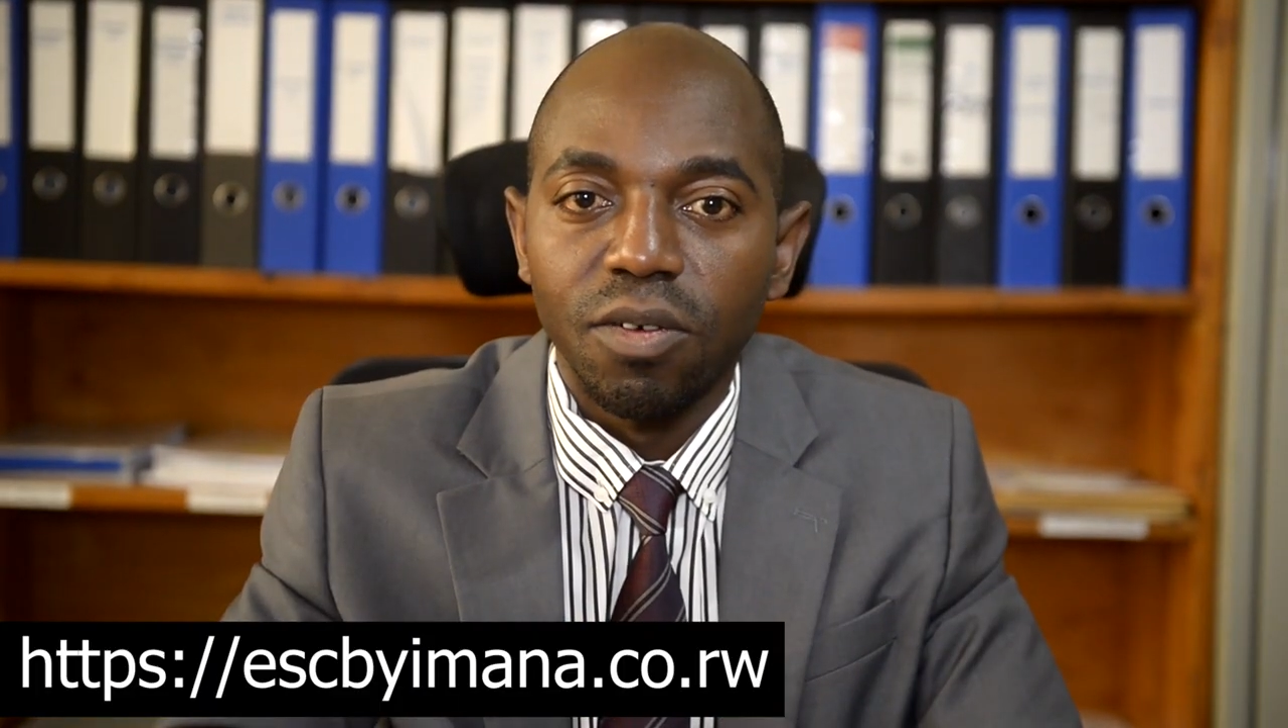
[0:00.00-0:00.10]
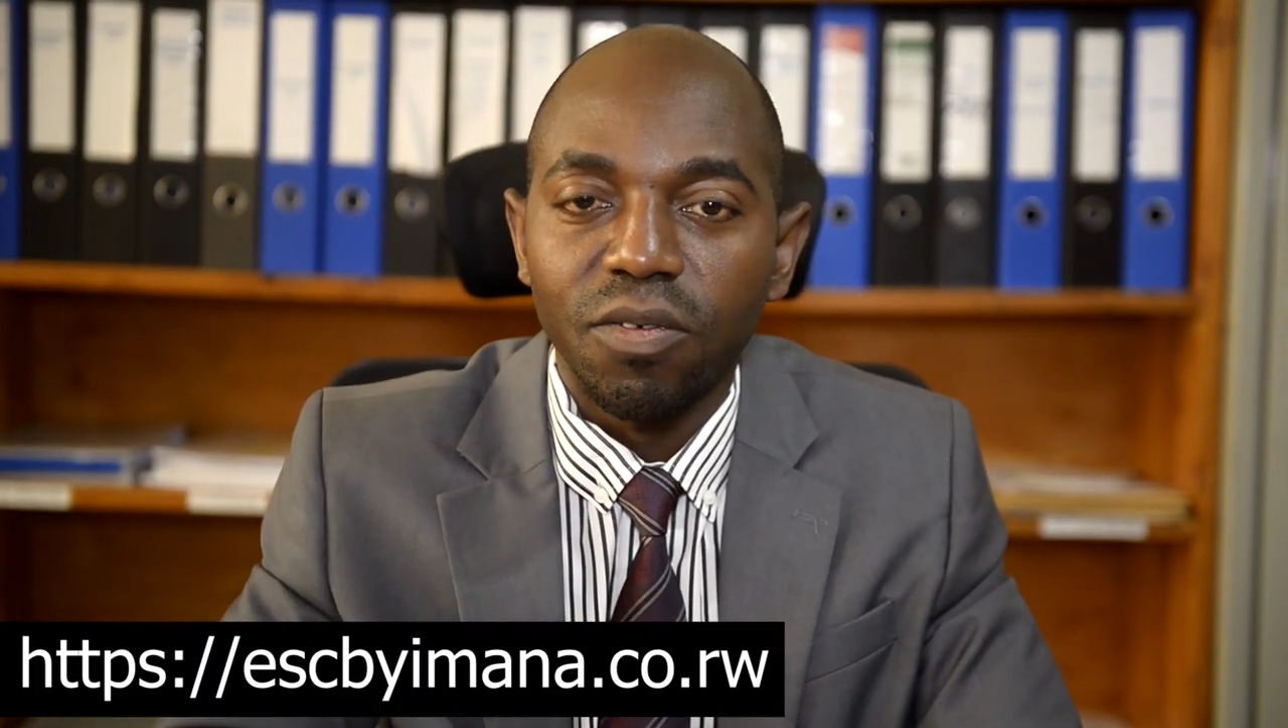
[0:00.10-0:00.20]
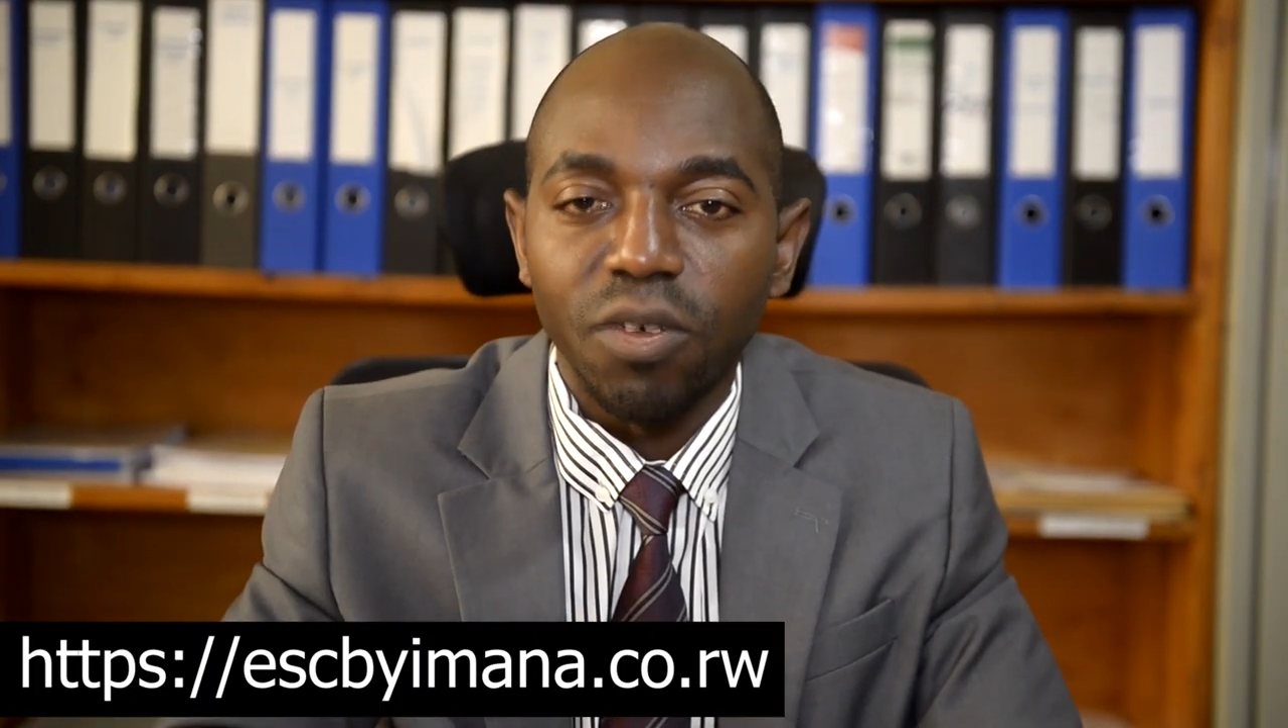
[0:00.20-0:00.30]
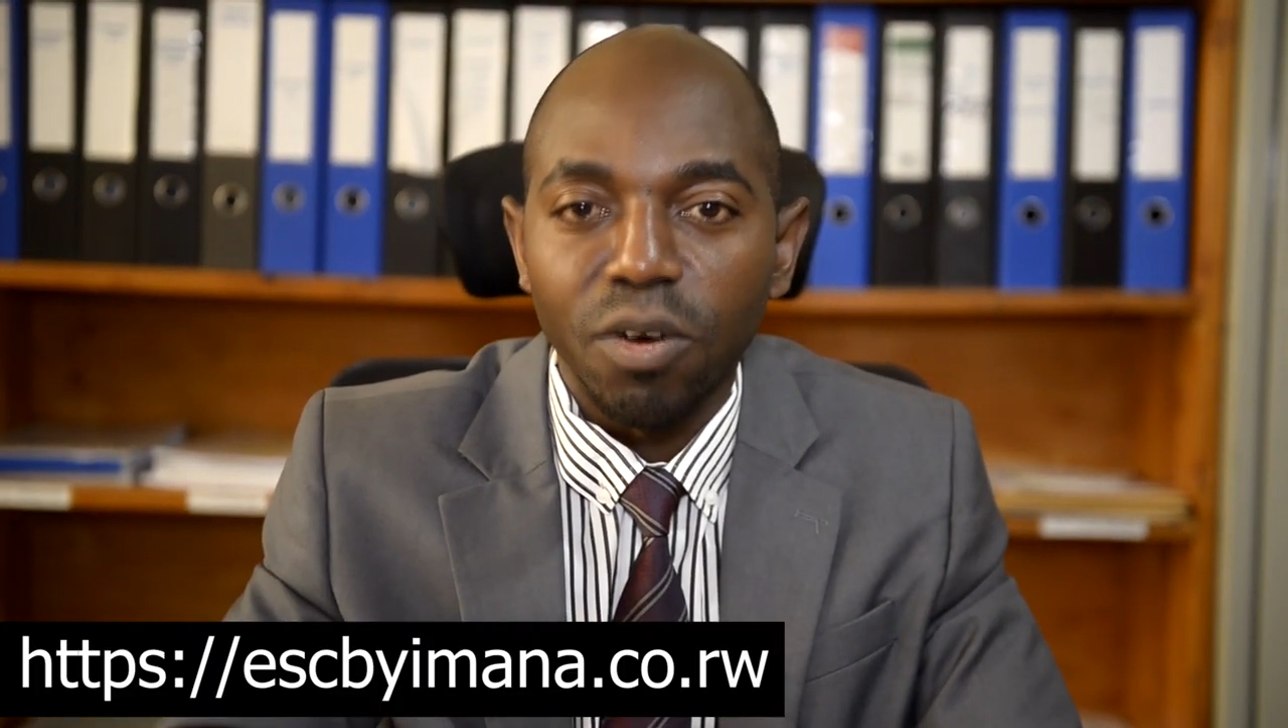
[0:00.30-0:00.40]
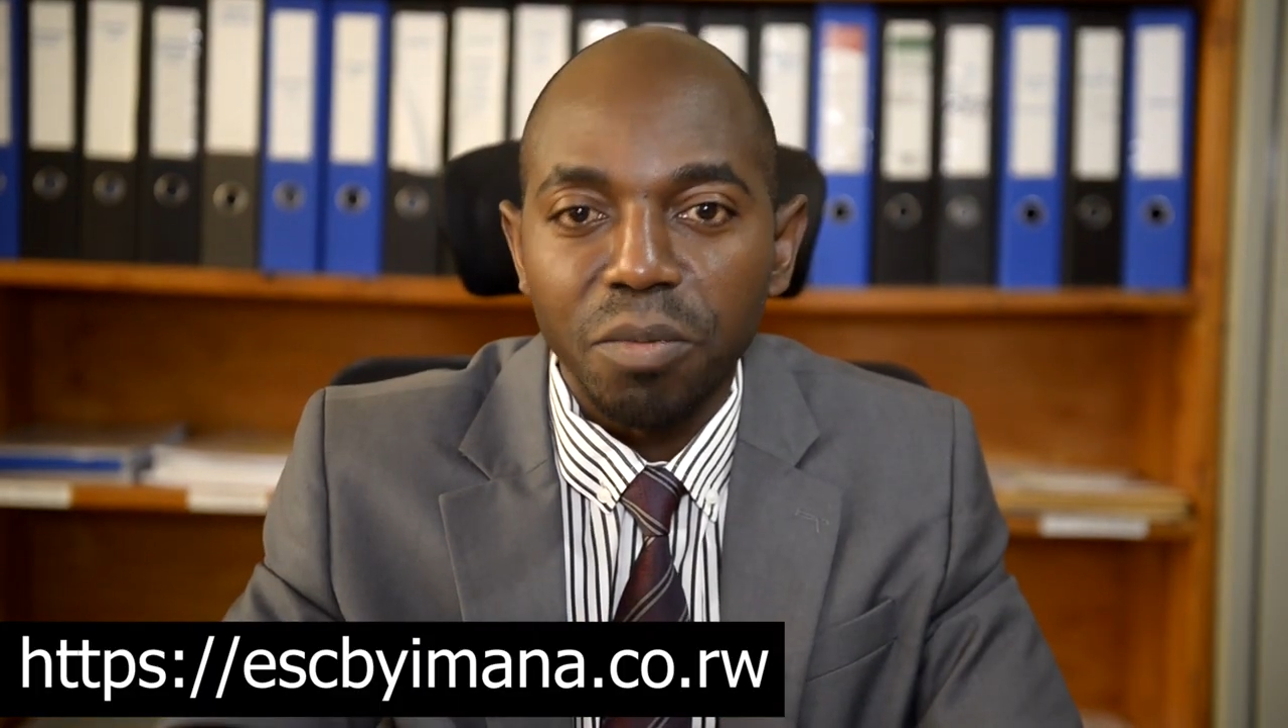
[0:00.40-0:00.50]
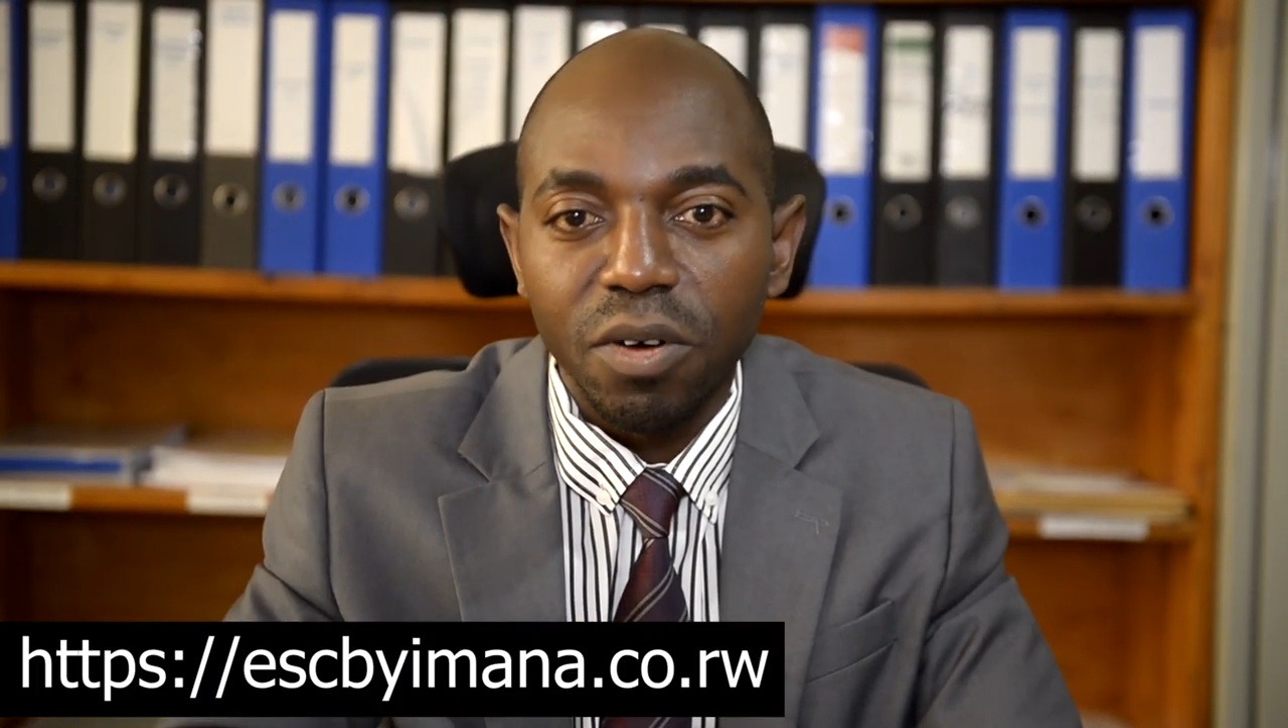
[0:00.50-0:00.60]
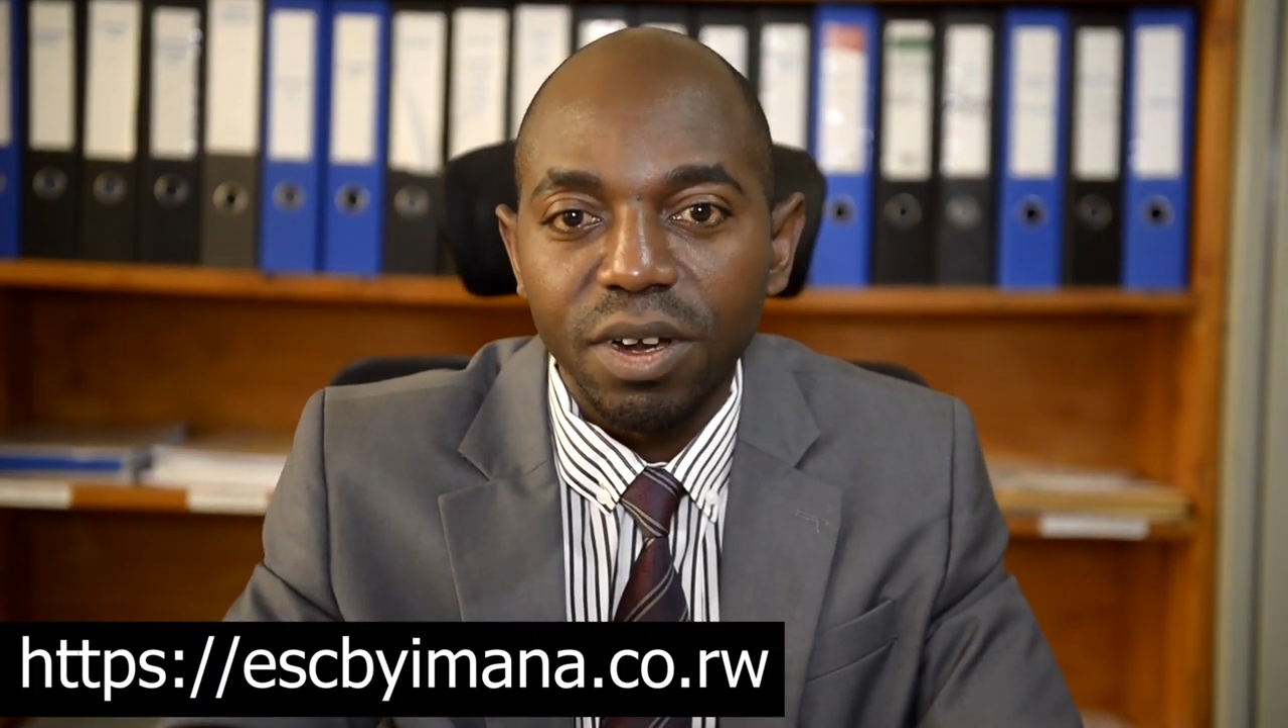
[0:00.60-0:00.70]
For more